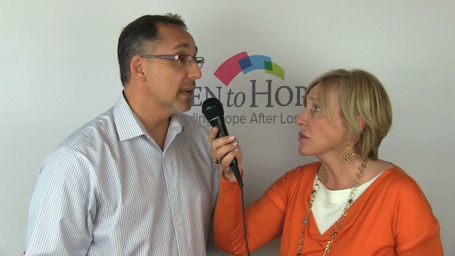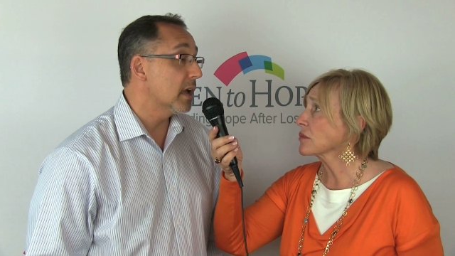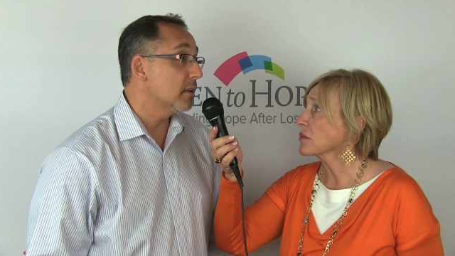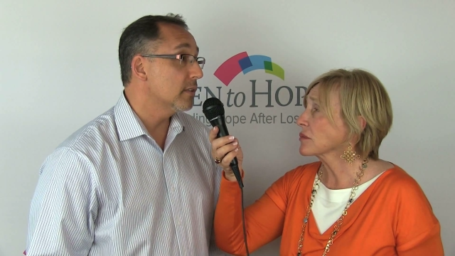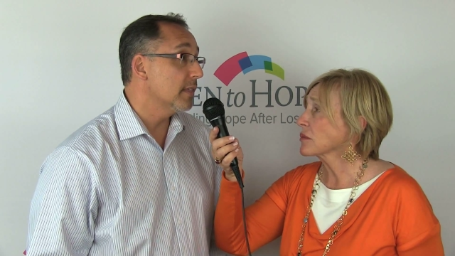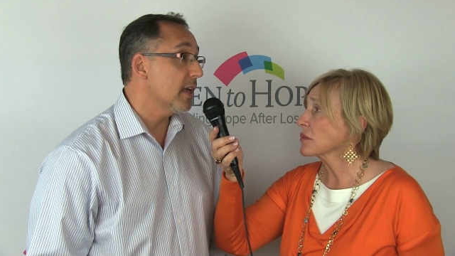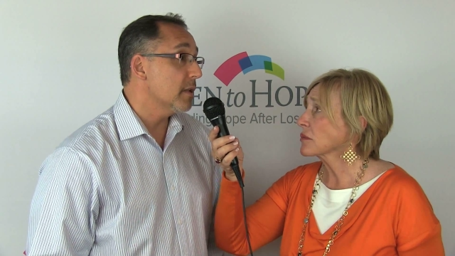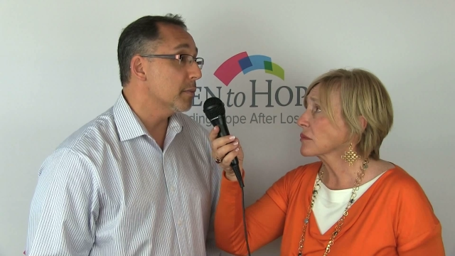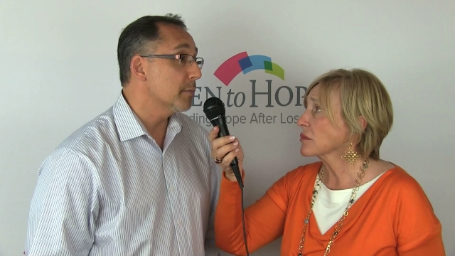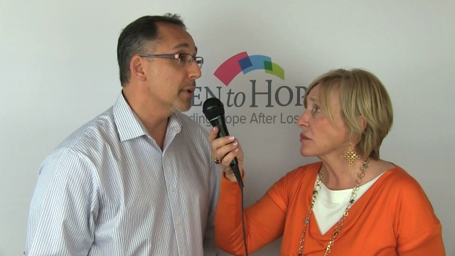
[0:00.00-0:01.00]
Speaker 1: And not only
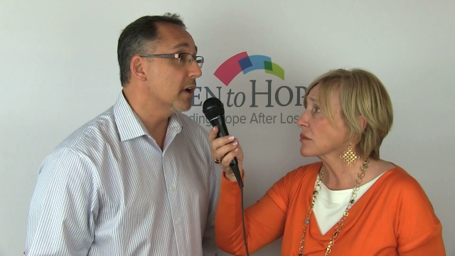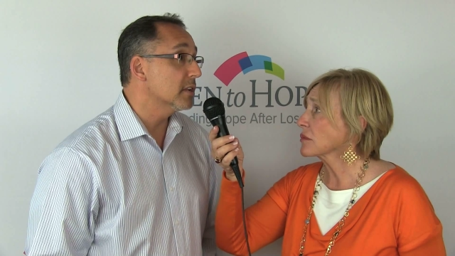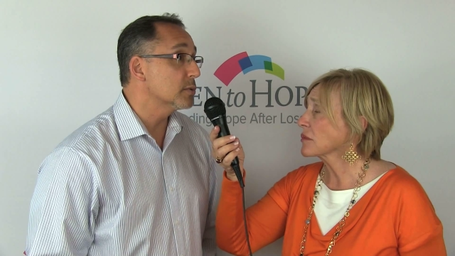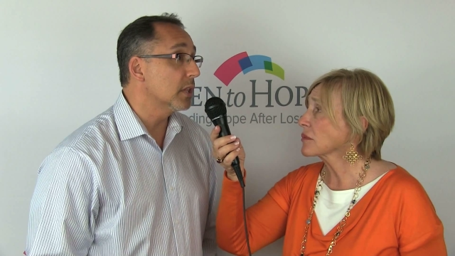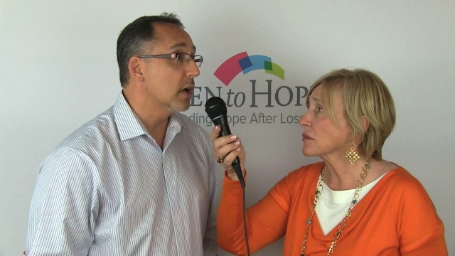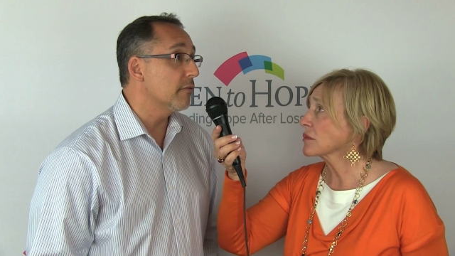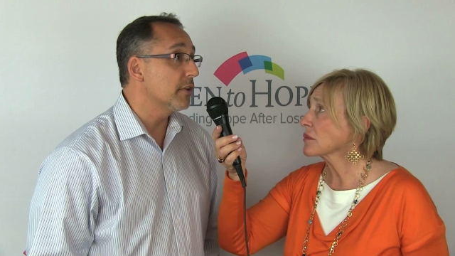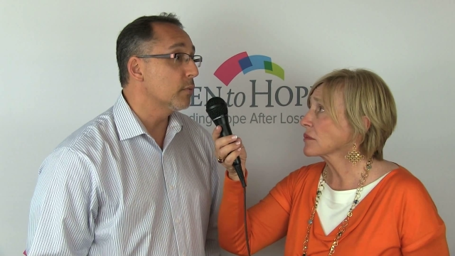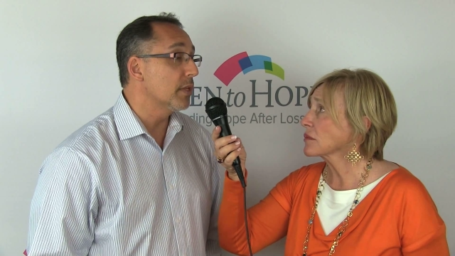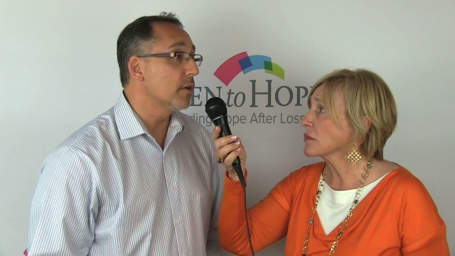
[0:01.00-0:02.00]
that, but parents will
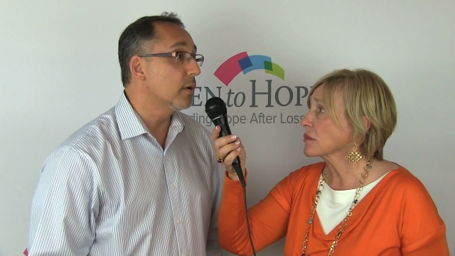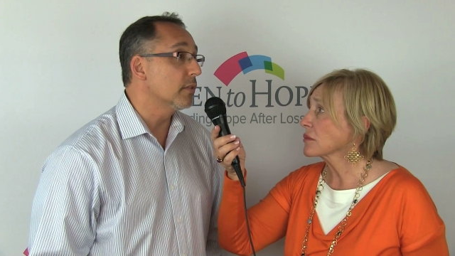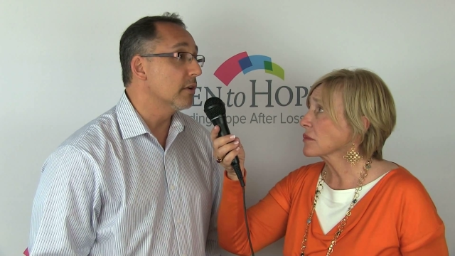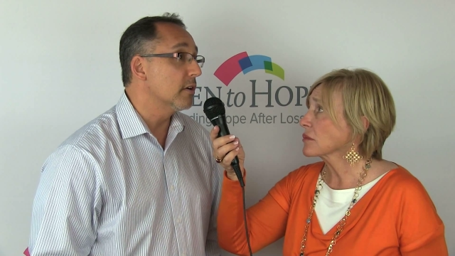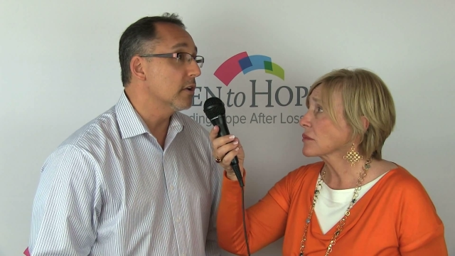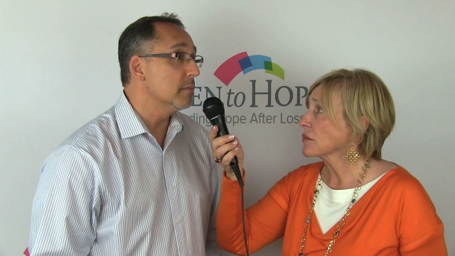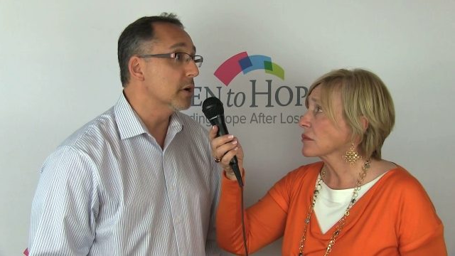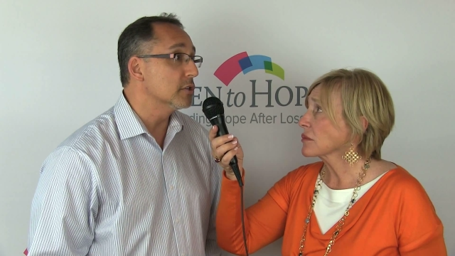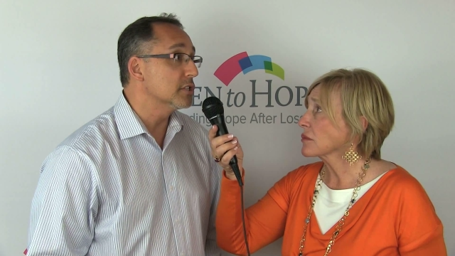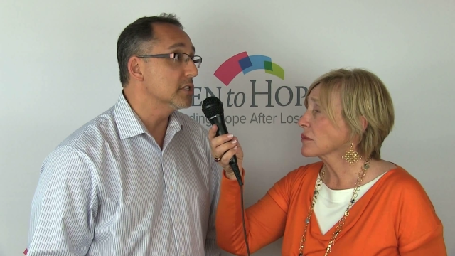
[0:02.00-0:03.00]
often withhold their own
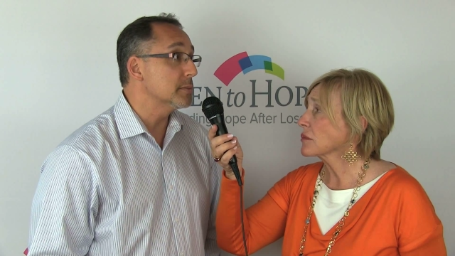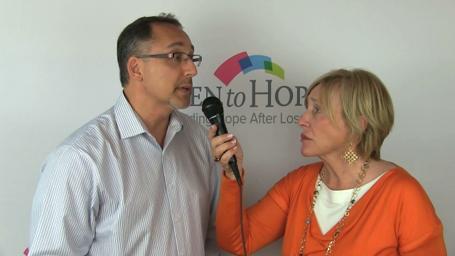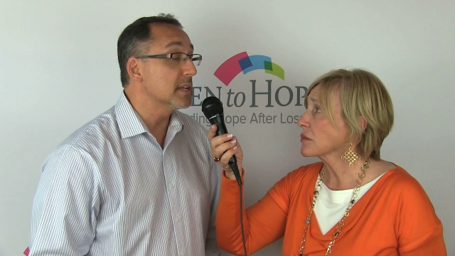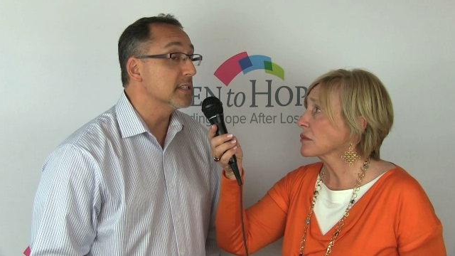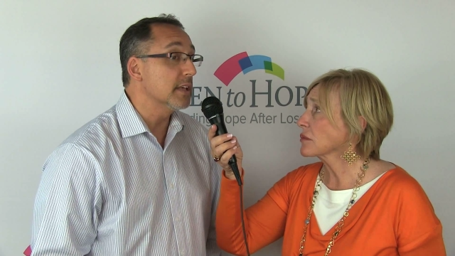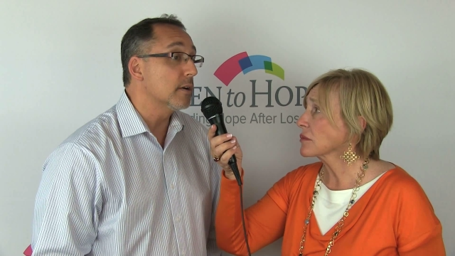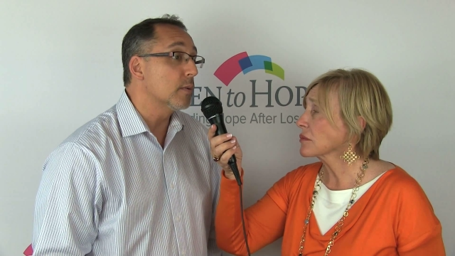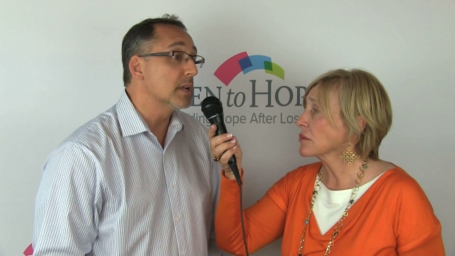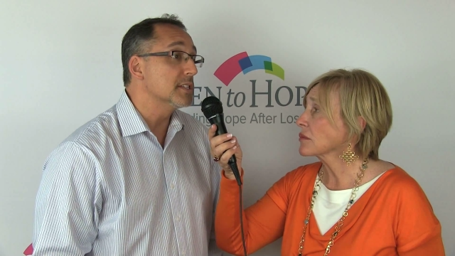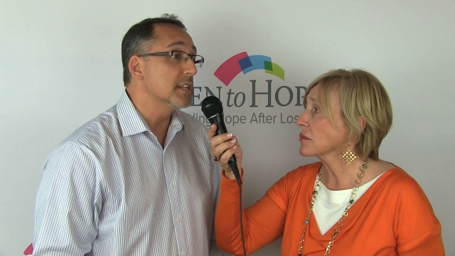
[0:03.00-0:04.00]
emotions because they don't
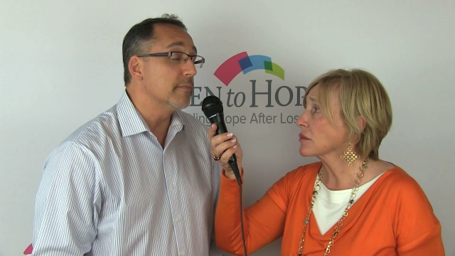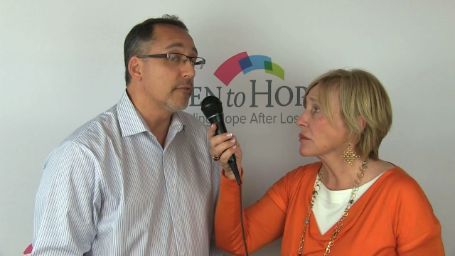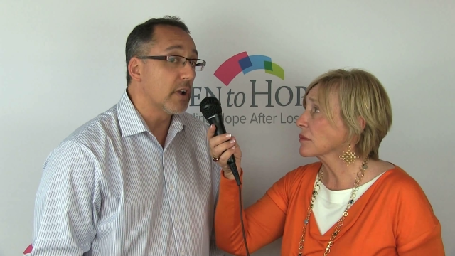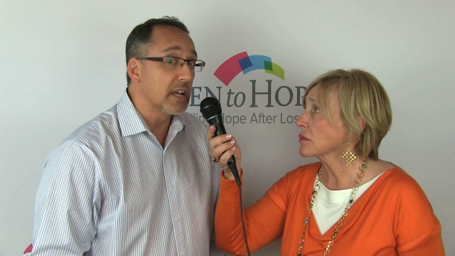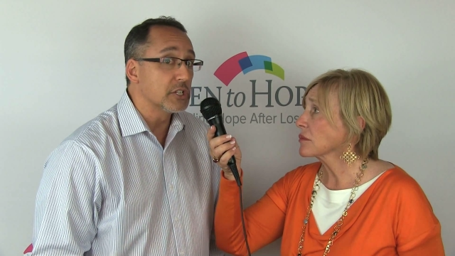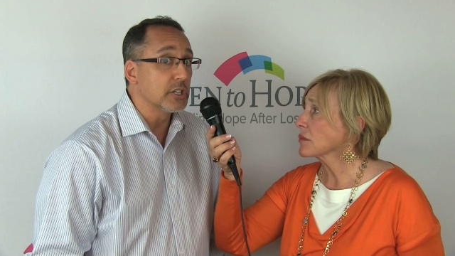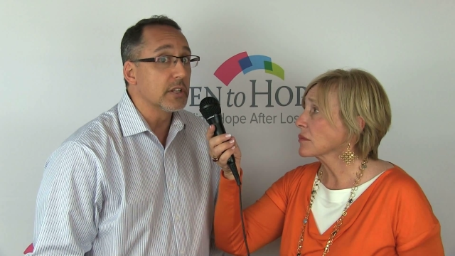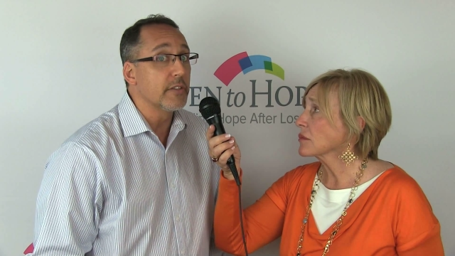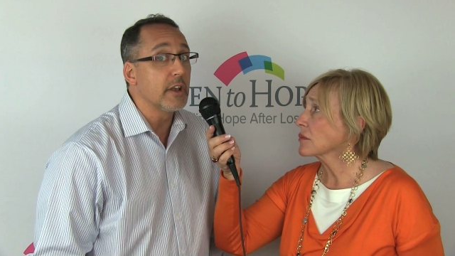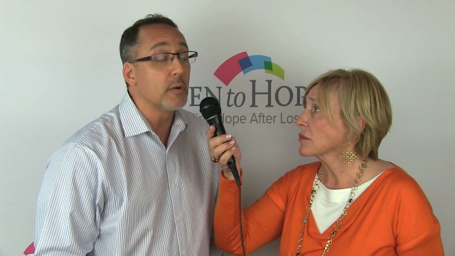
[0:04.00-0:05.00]
want to seem fragile
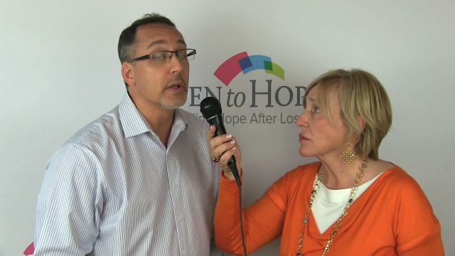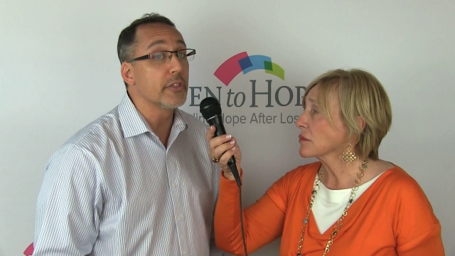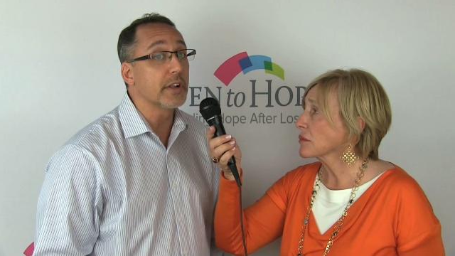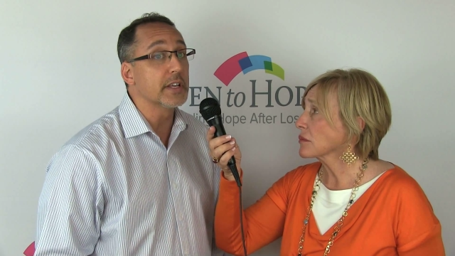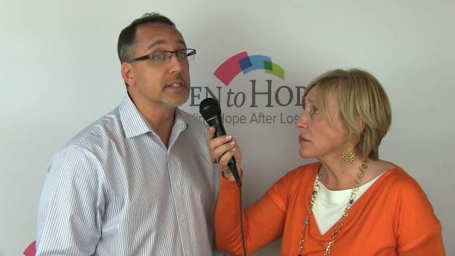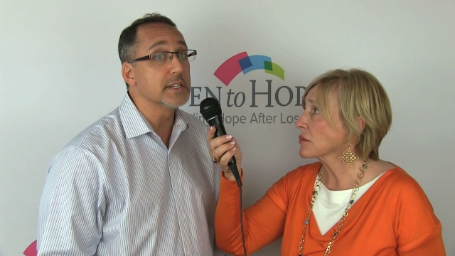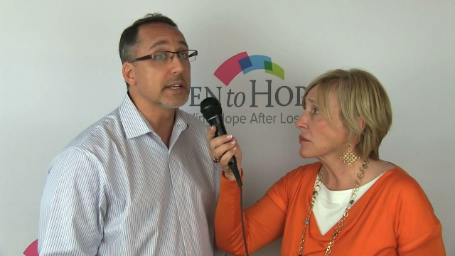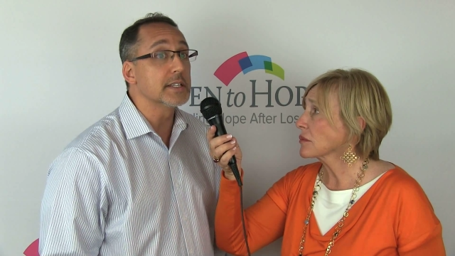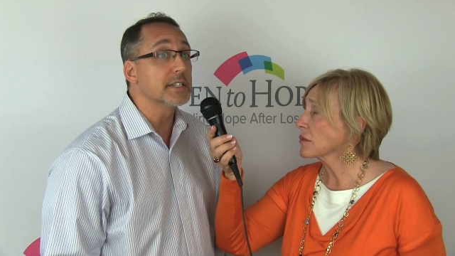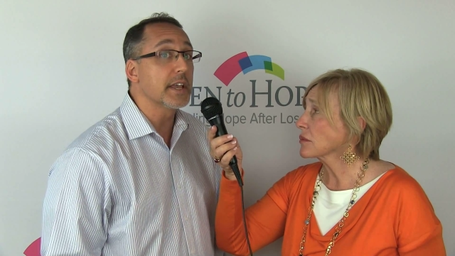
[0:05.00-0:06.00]
and they don't want their kids to
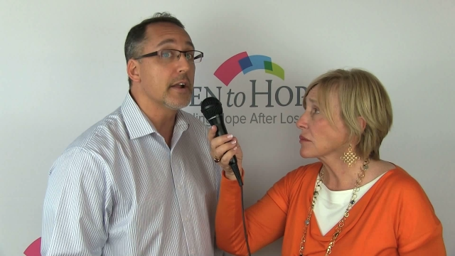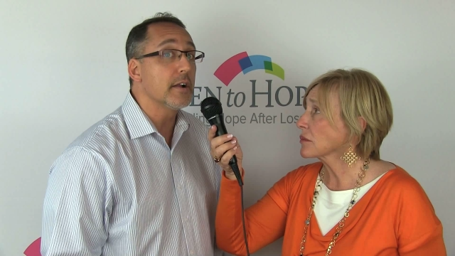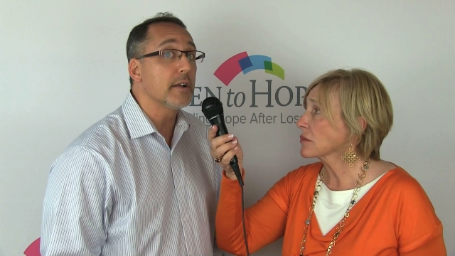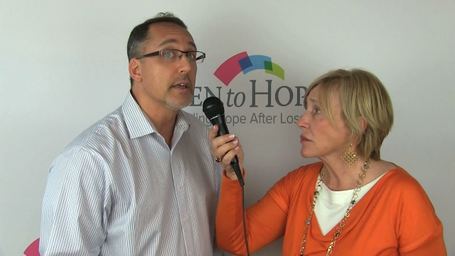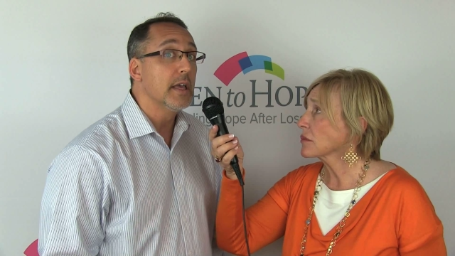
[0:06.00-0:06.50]
get scared